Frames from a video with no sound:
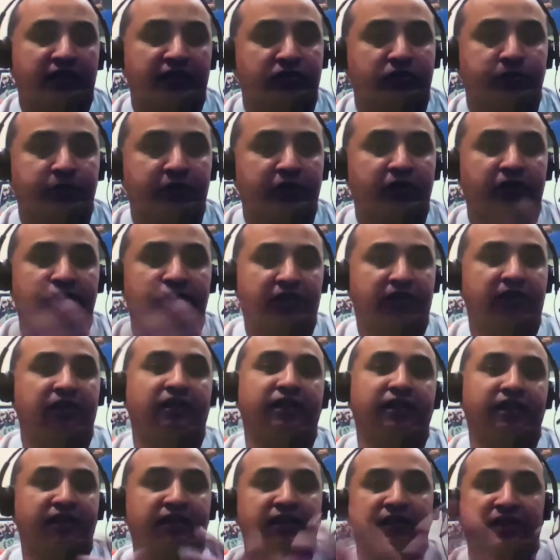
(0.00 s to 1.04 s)
has to be
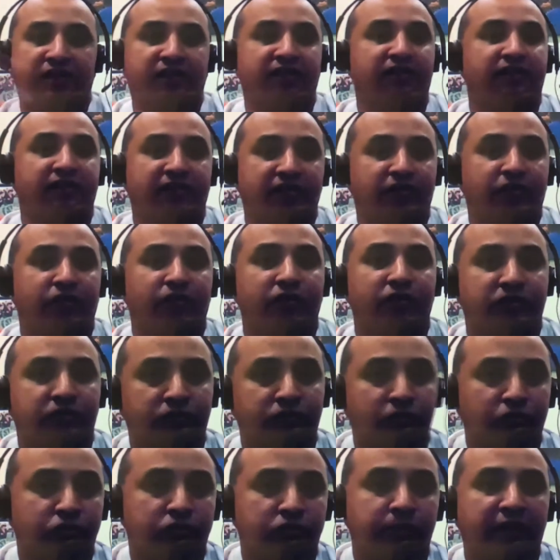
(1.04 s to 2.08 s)
clean and
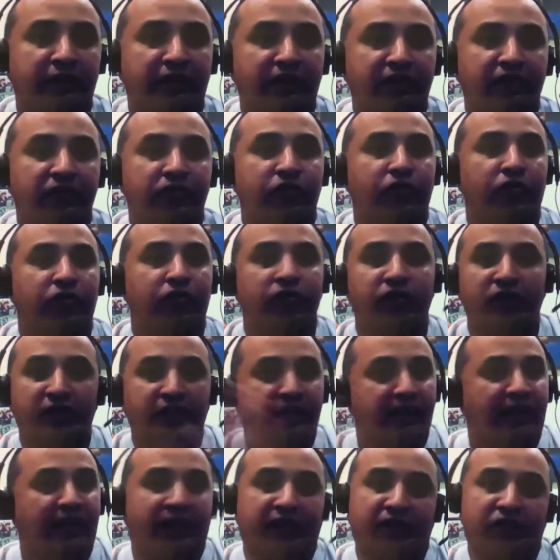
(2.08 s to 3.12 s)
no smell,
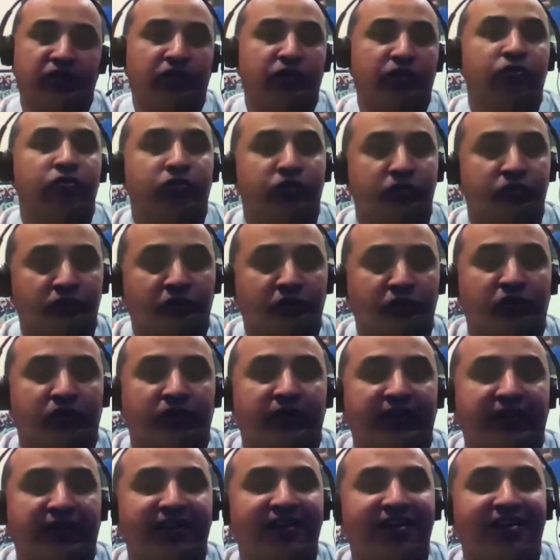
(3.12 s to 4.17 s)
and you're good to go,
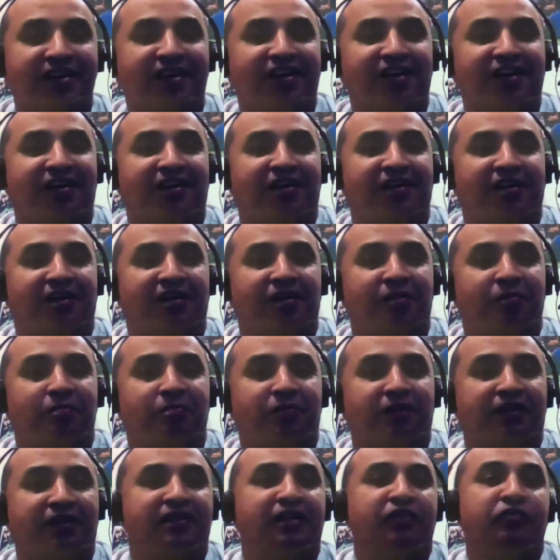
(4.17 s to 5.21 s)
right?
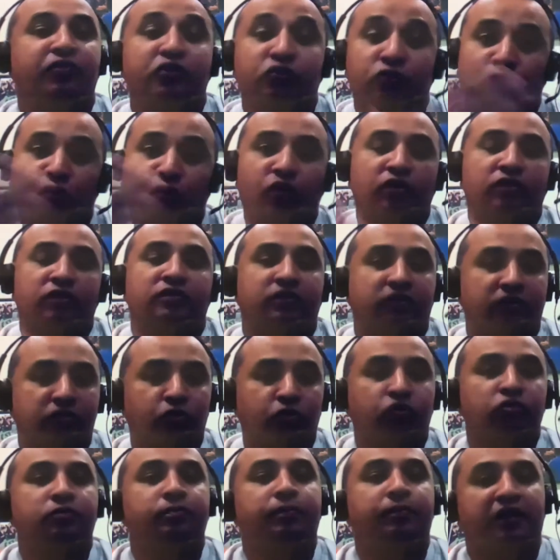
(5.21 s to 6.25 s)
But then we saw
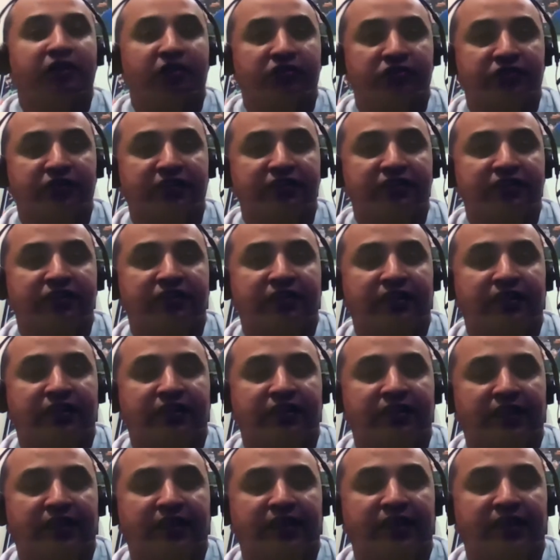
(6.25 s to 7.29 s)
those benefits,
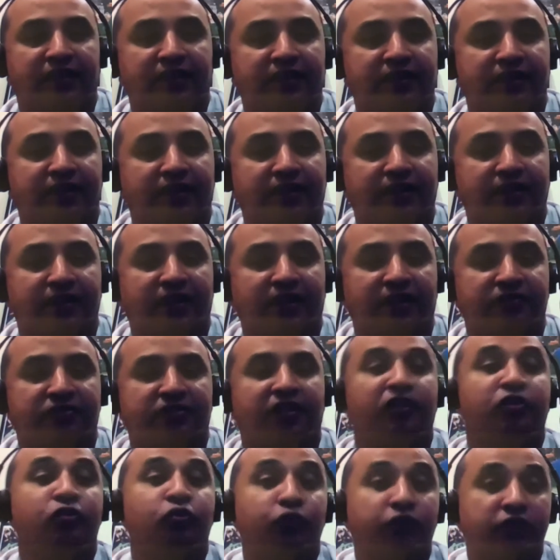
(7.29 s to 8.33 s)
and I
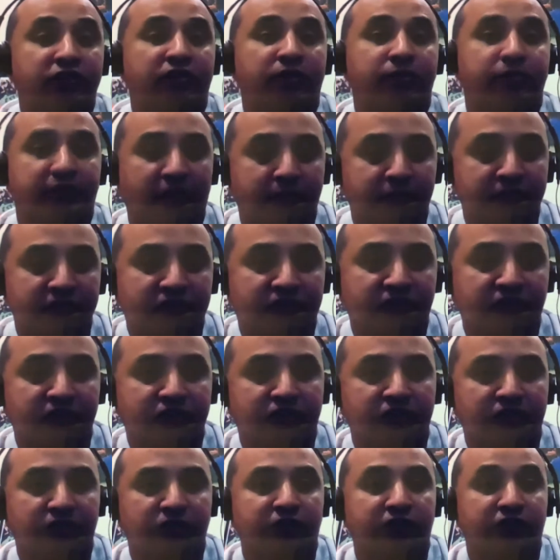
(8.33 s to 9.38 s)
started doing some
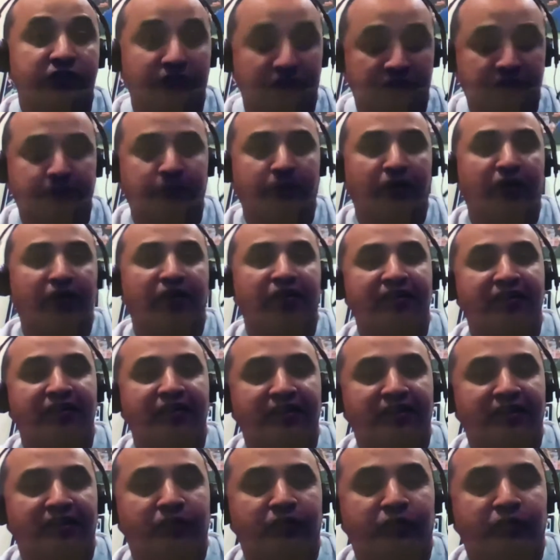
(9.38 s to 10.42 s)
demonstration with Jaspal
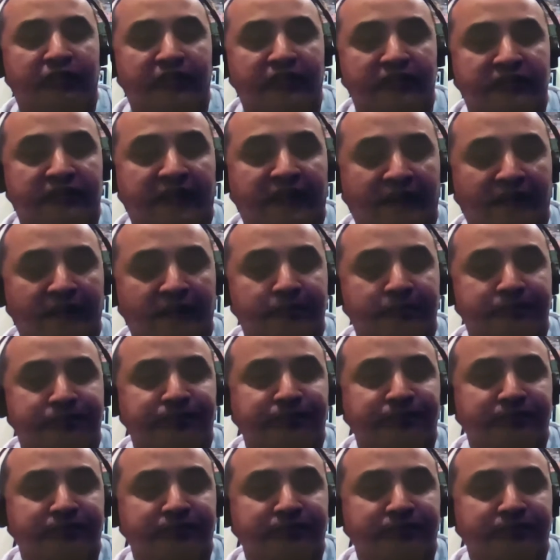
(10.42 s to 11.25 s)
with his help,